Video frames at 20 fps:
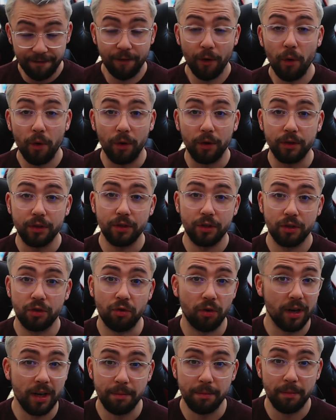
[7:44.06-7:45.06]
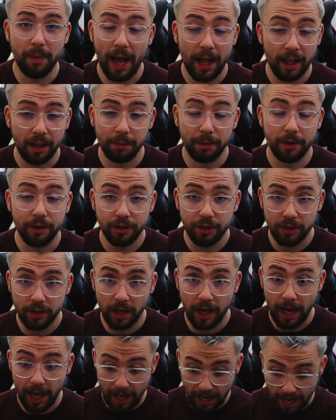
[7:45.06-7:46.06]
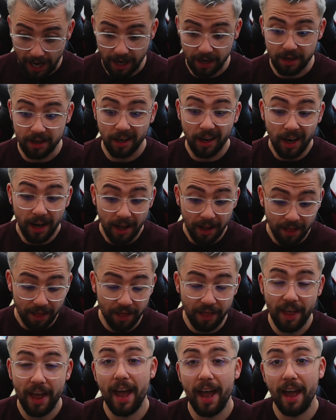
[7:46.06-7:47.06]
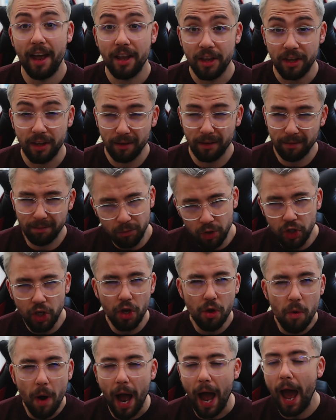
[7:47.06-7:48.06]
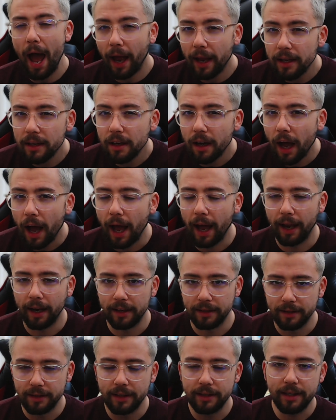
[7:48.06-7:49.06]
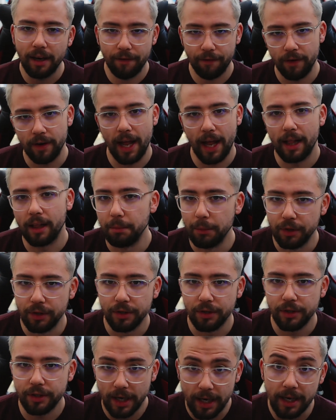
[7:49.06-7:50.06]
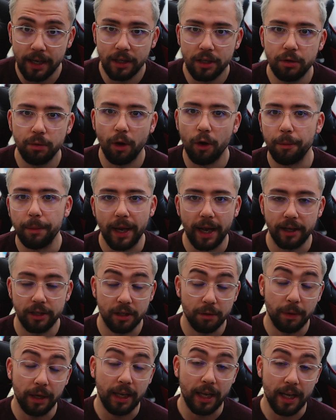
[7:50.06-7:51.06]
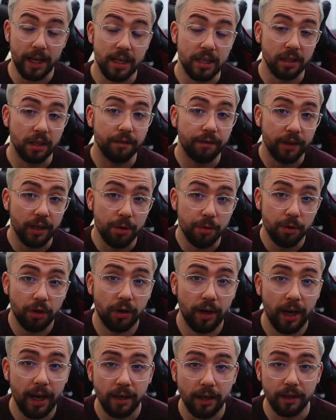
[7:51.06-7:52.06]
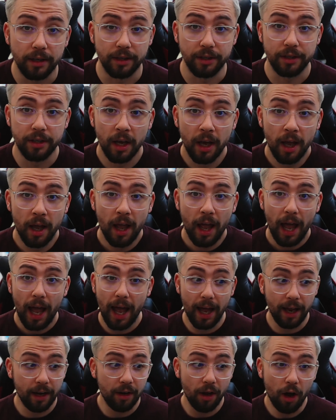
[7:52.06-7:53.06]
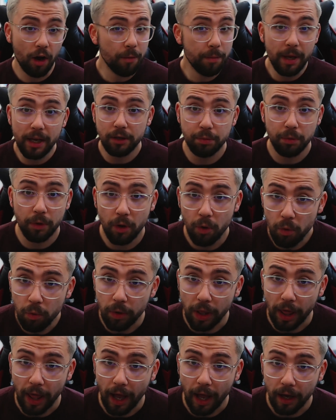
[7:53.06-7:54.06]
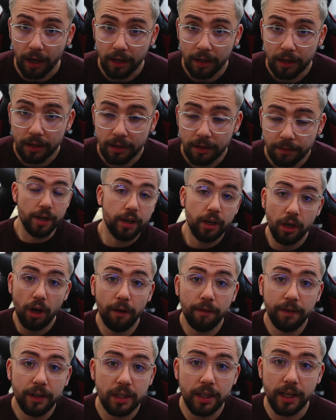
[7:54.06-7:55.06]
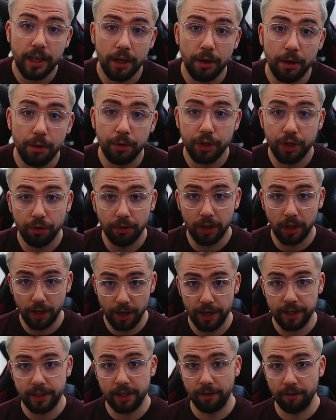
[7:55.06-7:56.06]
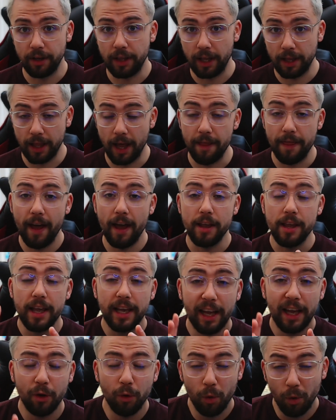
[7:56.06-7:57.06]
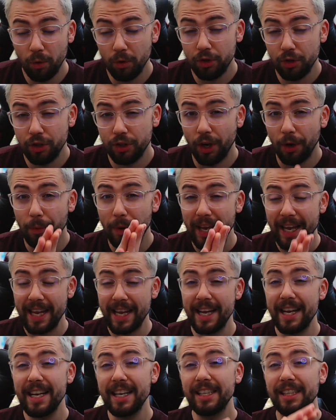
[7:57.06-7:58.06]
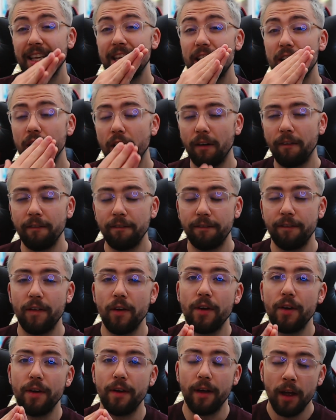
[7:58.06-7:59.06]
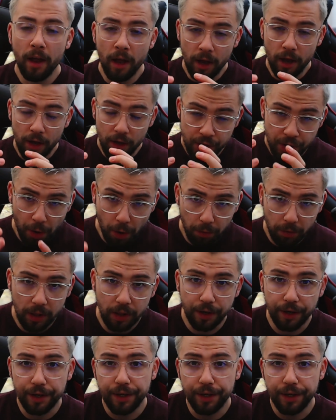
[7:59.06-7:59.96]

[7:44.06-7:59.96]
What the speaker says: for Stream Elements to add their UI and different elements into OBS to make it easy for you creators. And OBS were cool with that. So you can obviously use your alerts and everything like that. You can also easily convert your